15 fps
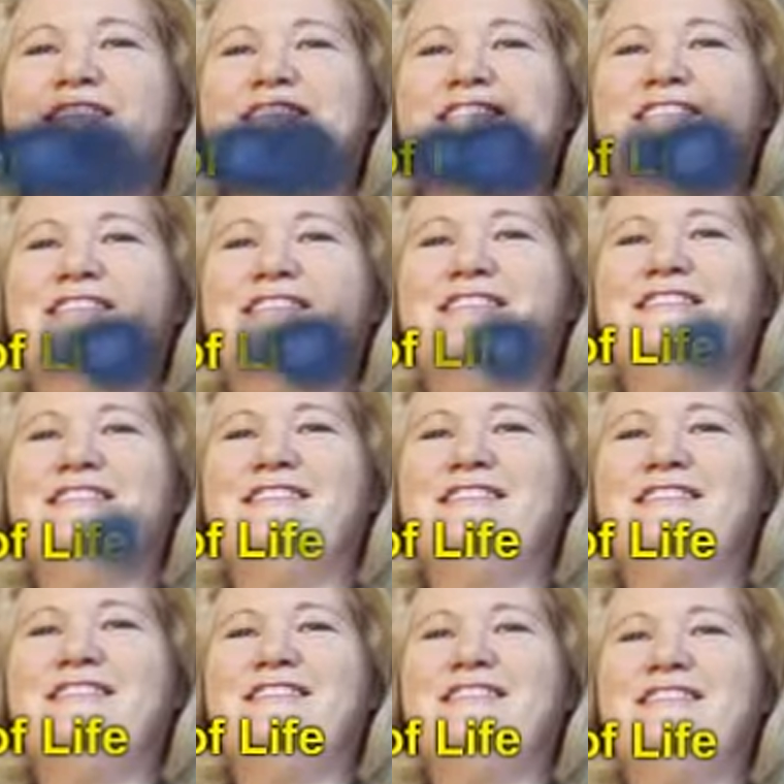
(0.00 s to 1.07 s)

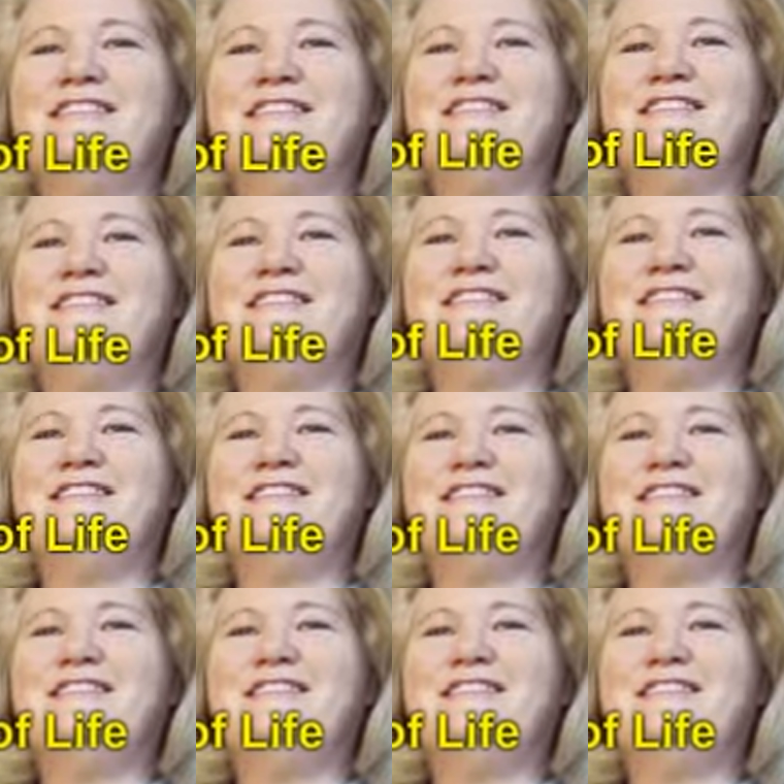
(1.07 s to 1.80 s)
Nobody speaks.